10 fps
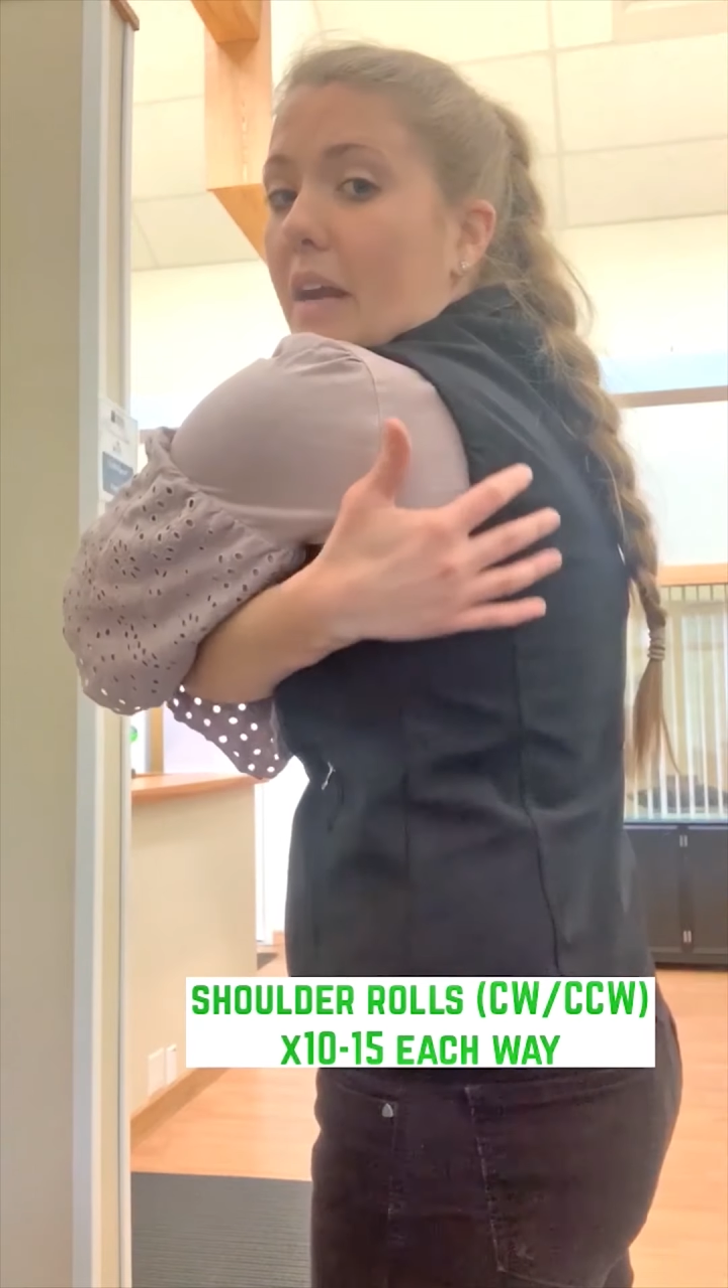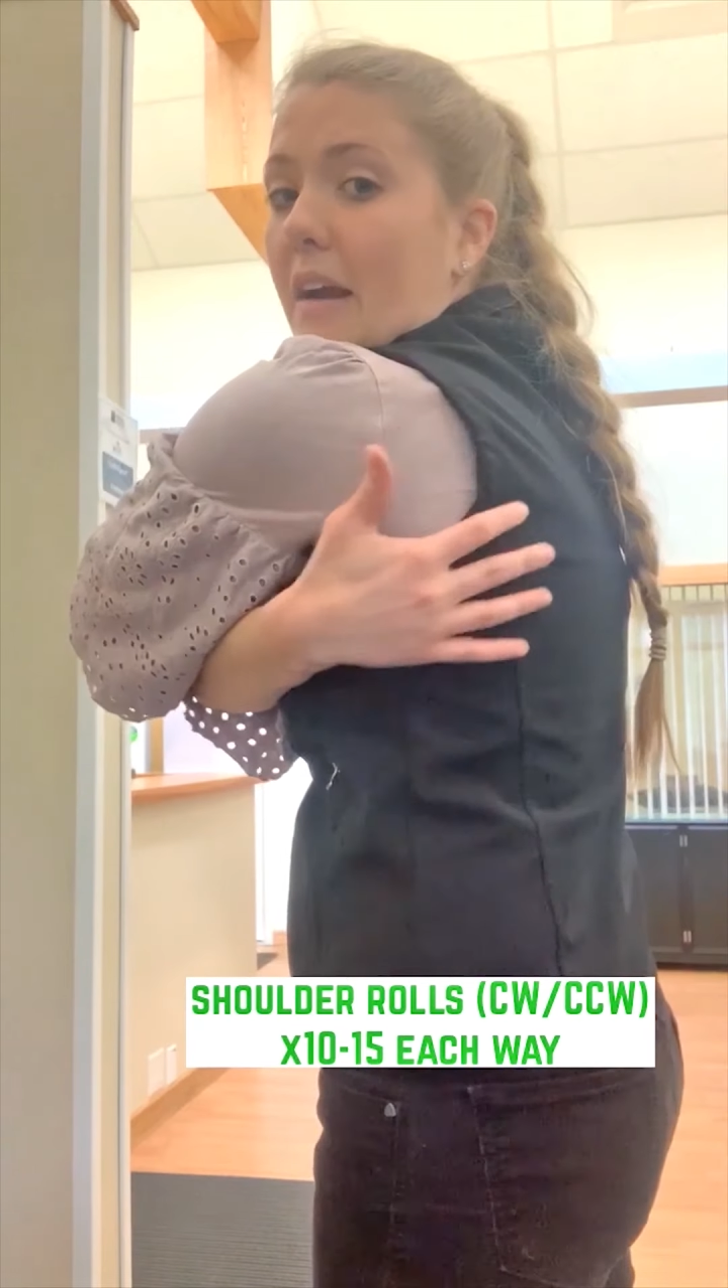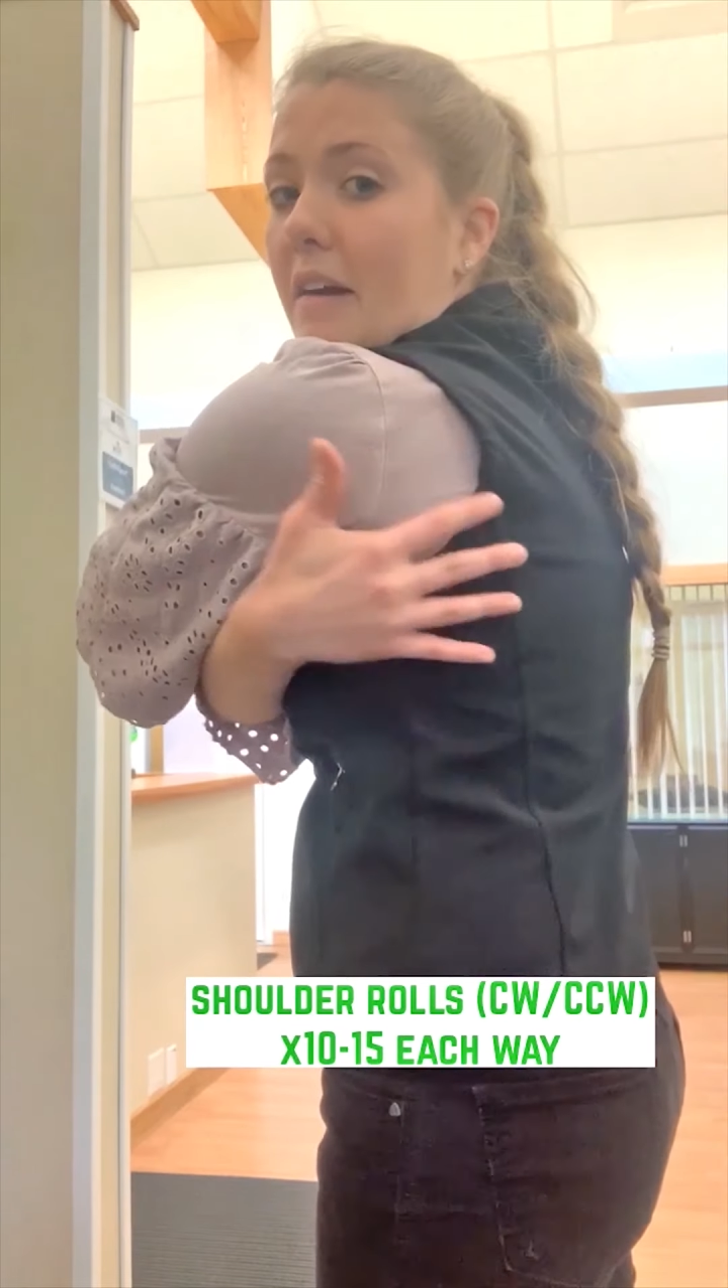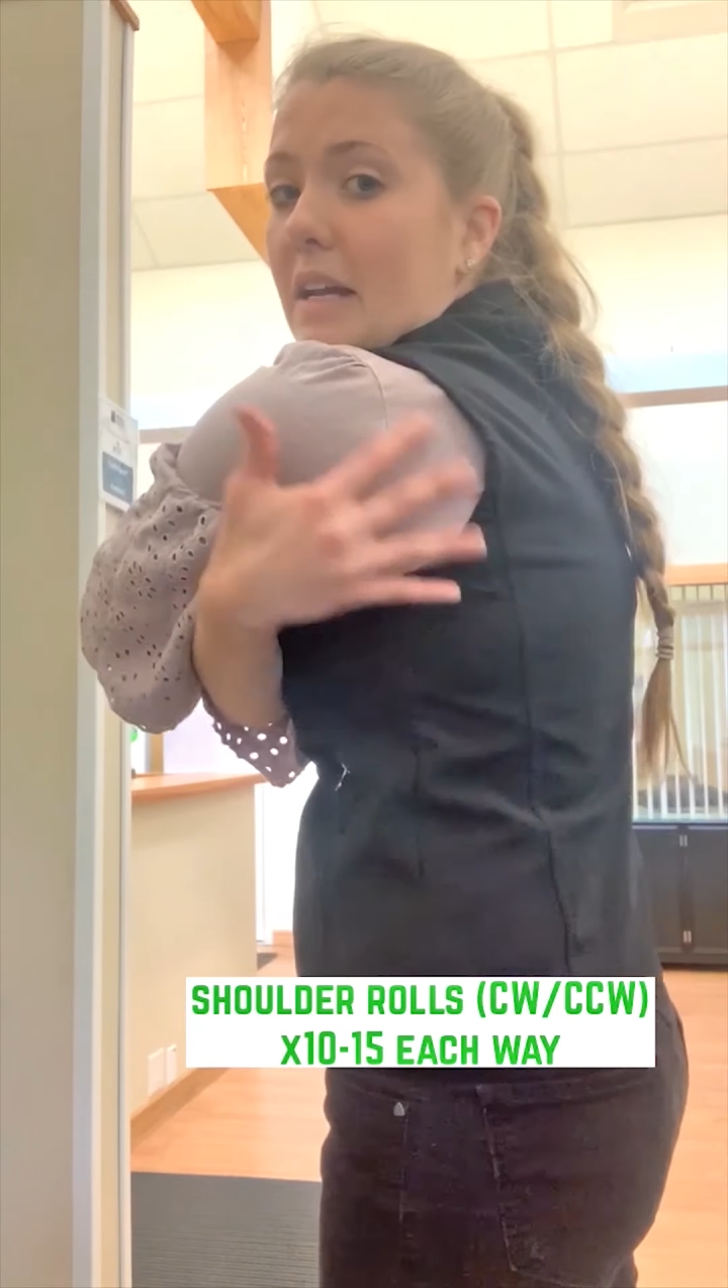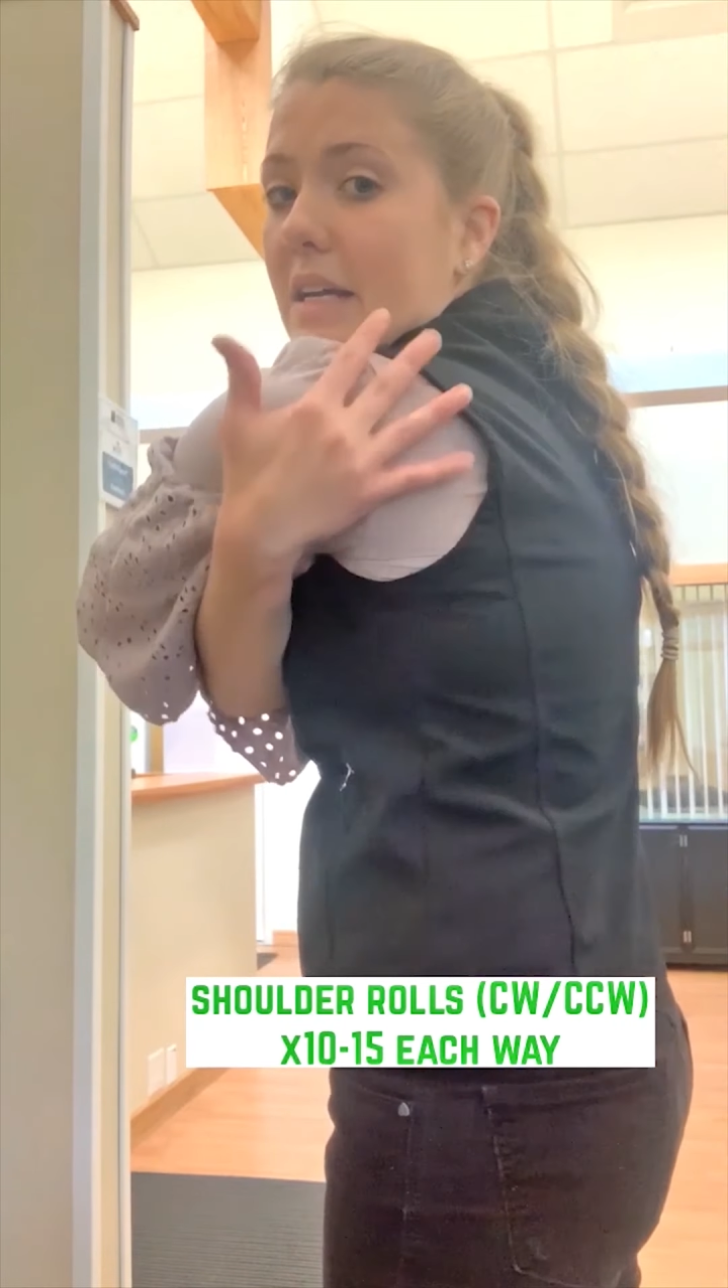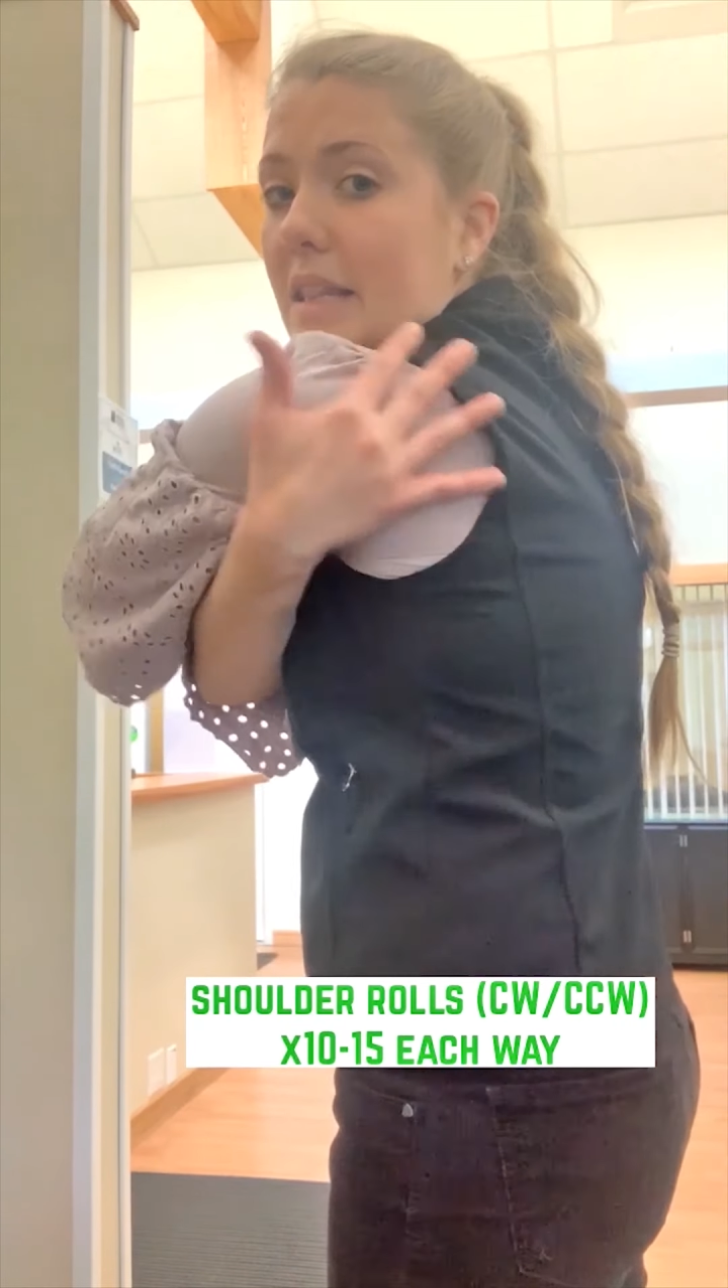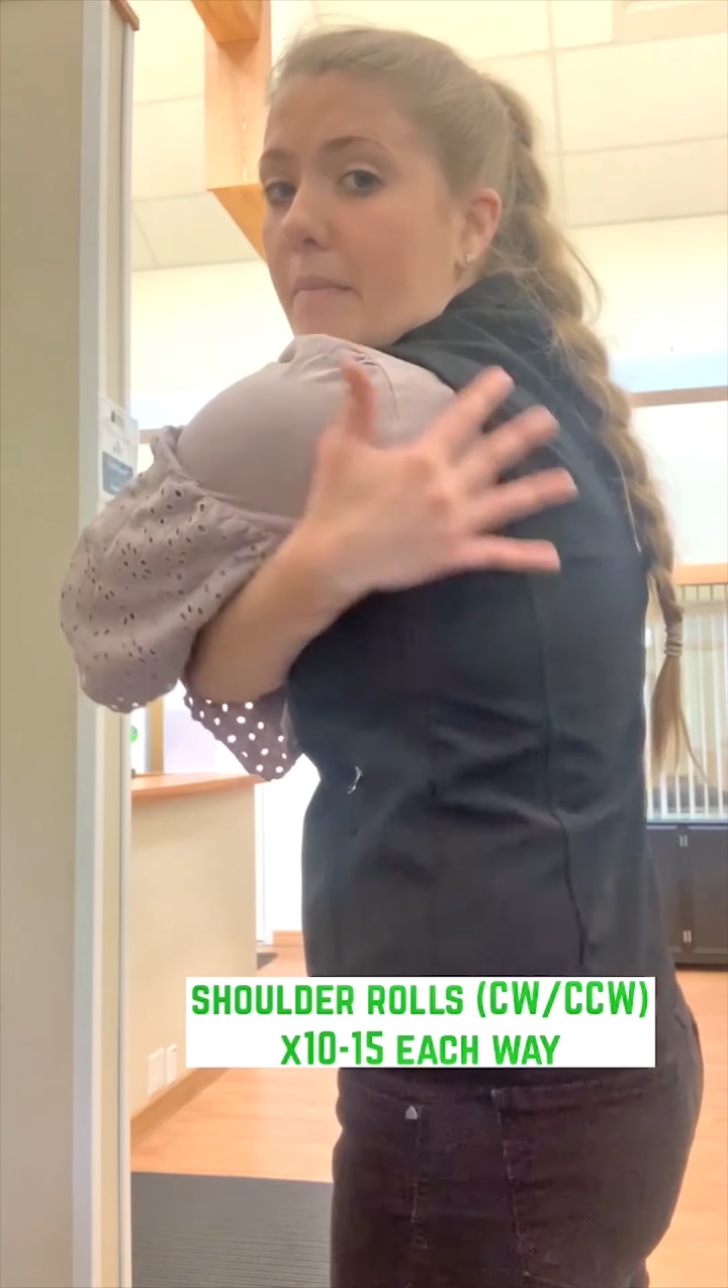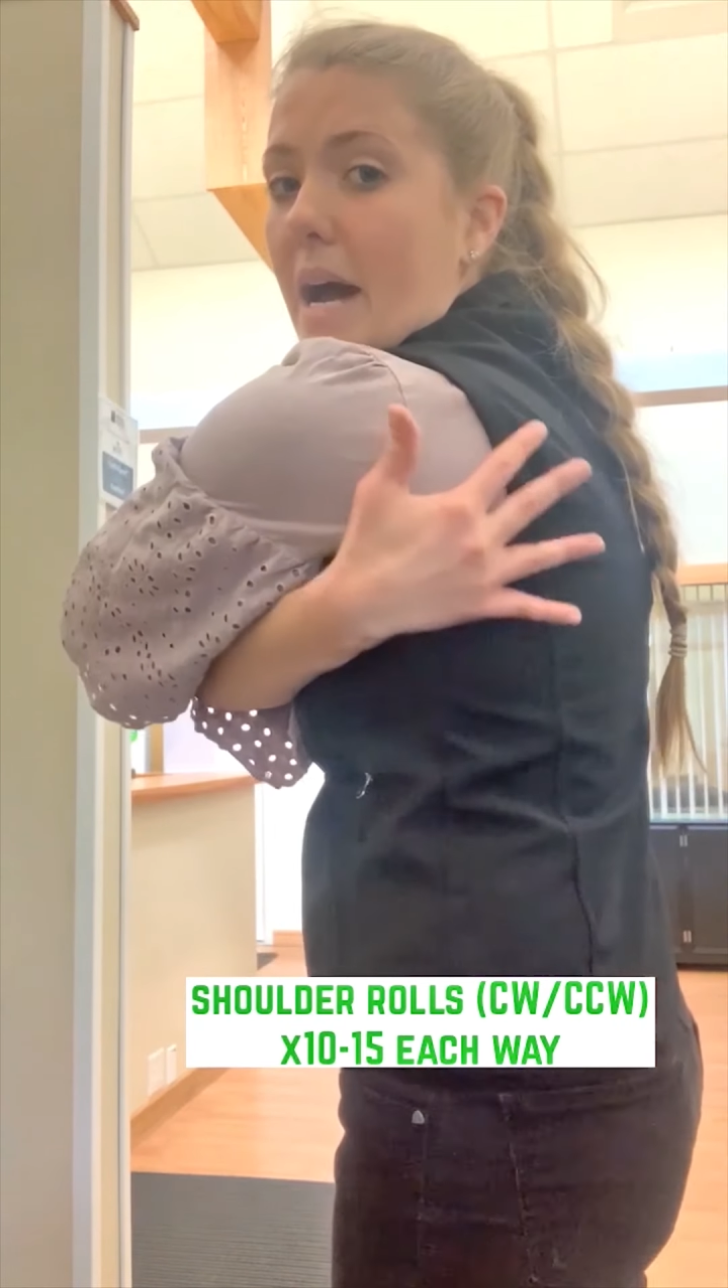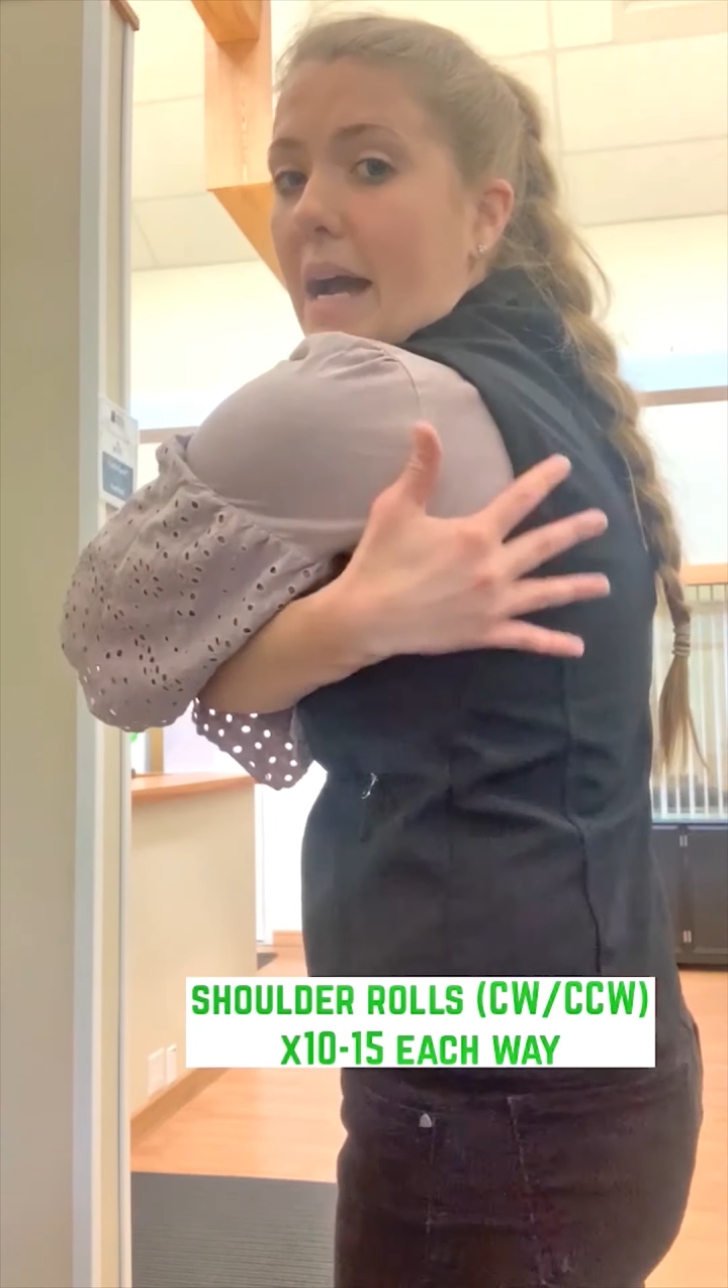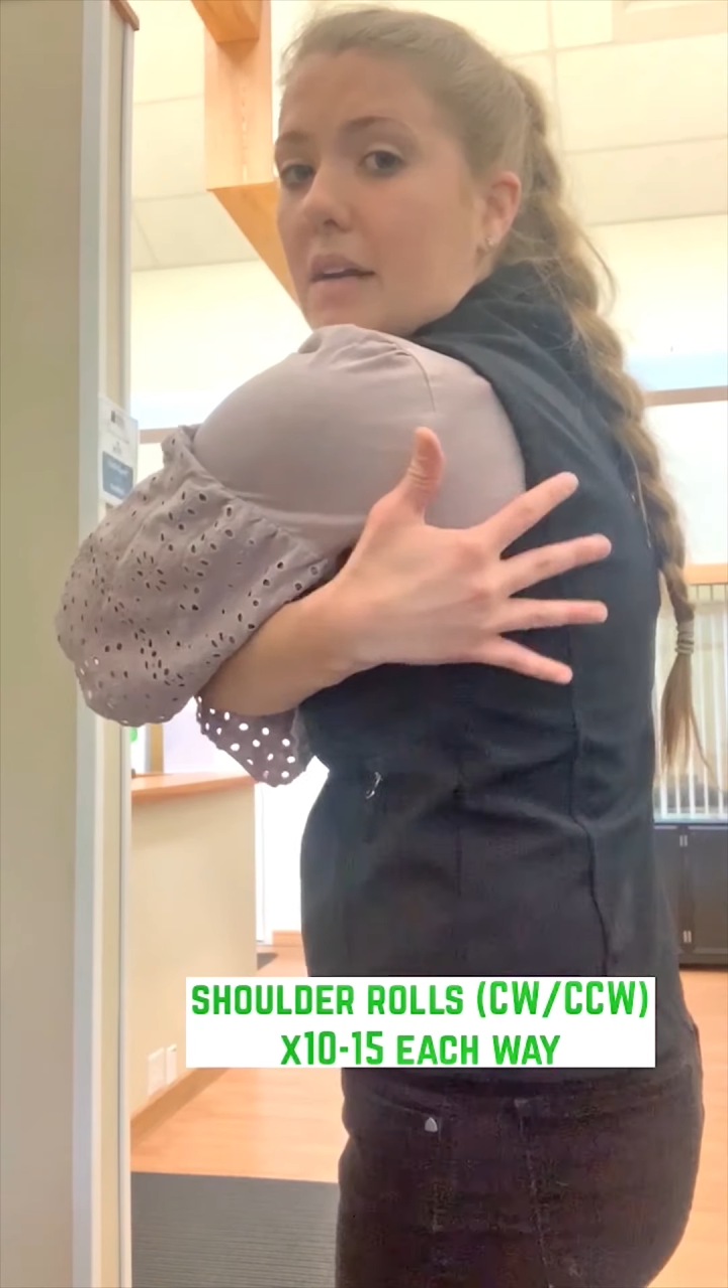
area in the back,